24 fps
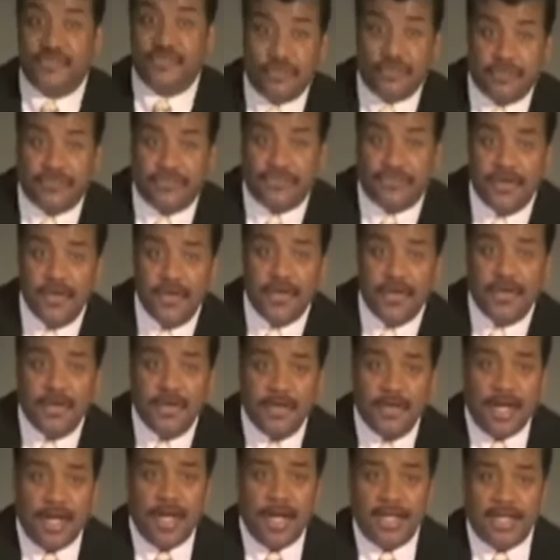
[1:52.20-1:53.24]
sort of
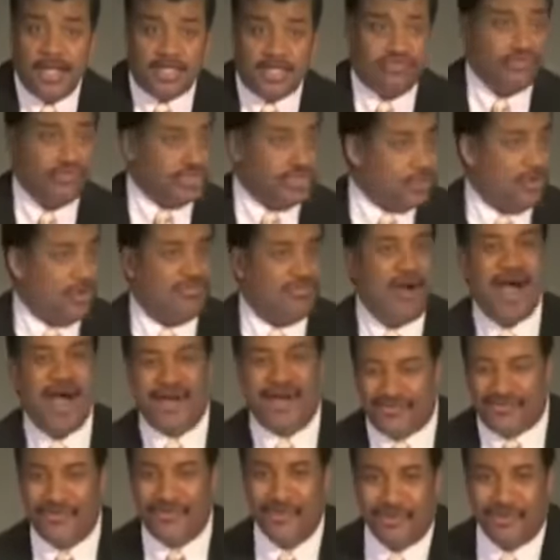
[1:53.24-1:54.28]
uh, that's sort of
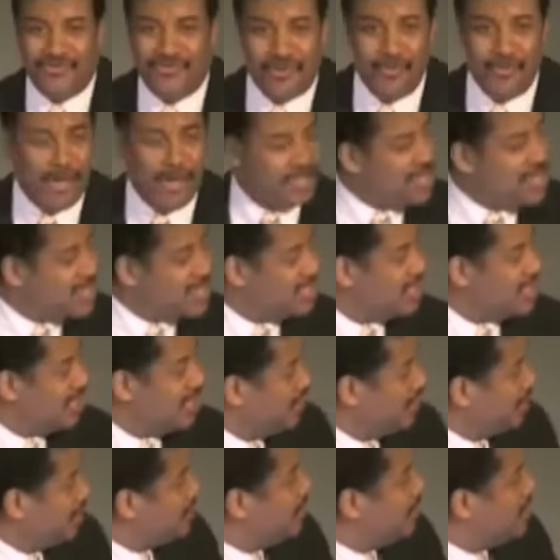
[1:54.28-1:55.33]
rocket fuel for
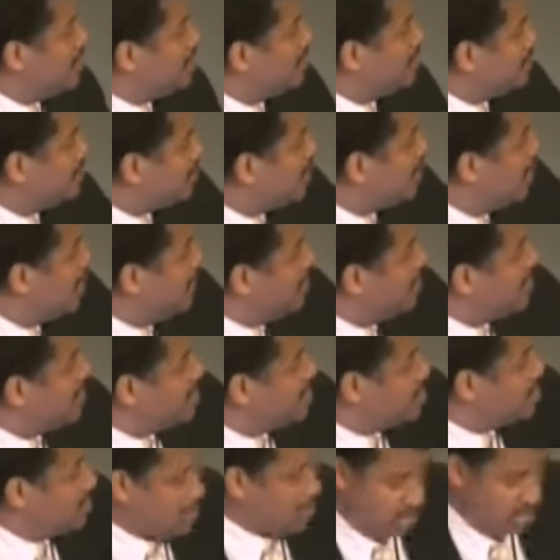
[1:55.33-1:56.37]
multicellular creatures. But that
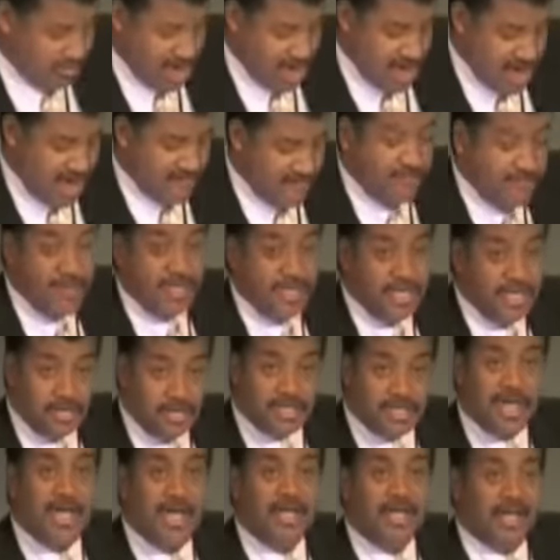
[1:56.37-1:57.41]
took three and a half billion
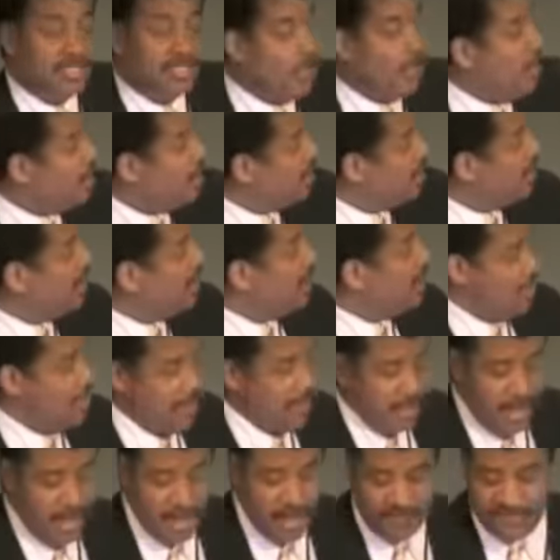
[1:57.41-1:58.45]
years. That's hardly
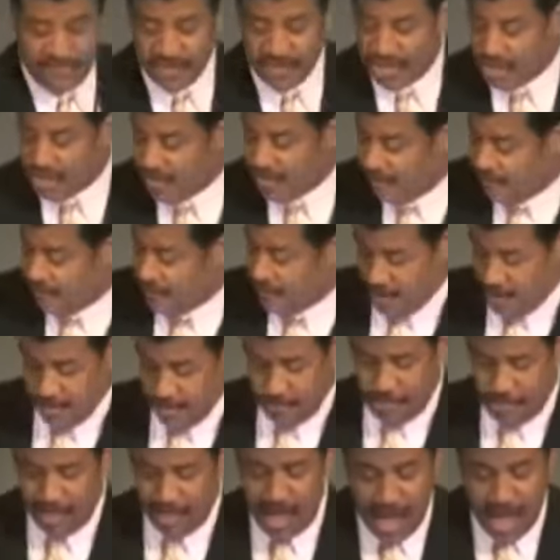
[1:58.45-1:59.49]
an efficient
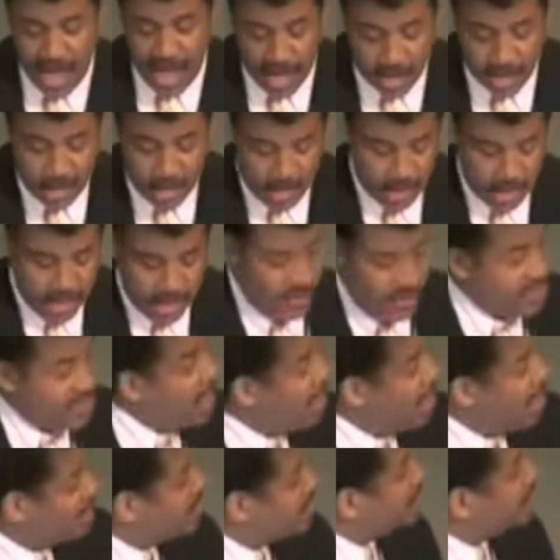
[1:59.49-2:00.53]
plan with
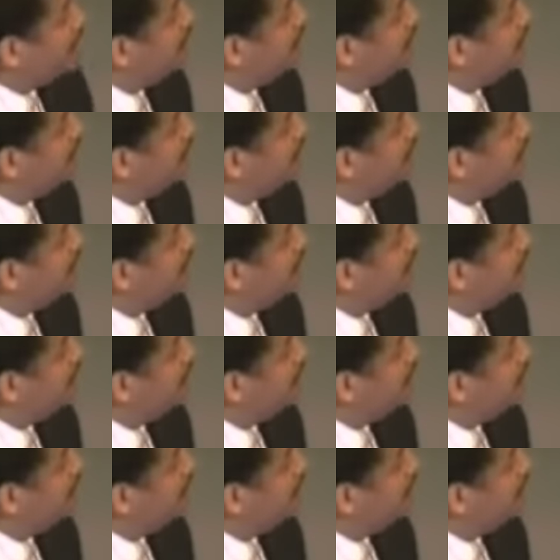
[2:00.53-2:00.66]
us